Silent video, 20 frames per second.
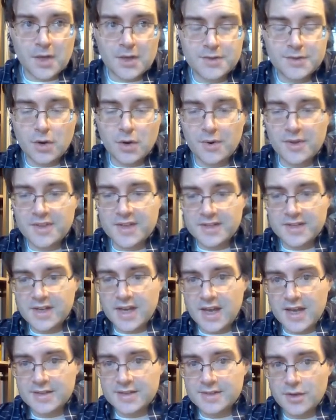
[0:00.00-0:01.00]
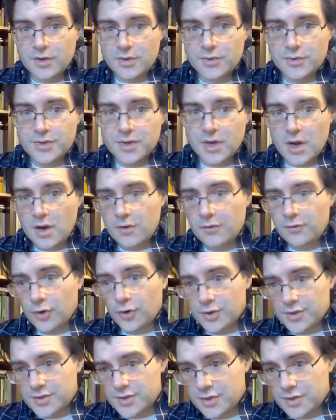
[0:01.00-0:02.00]
So in this case, those
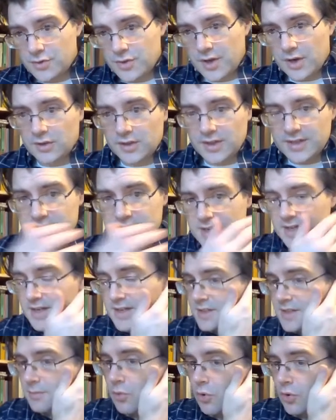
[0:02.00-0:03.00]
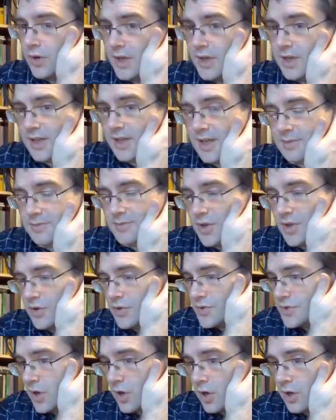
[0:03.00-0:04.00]
first two that are listed as supporting claim,
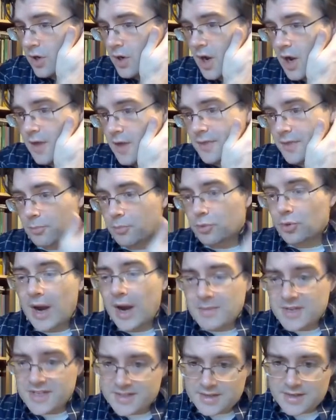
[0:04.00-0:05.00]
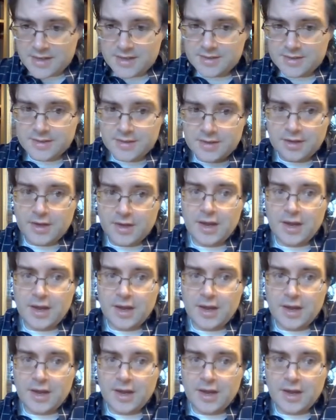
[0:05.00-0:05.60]
those are the premises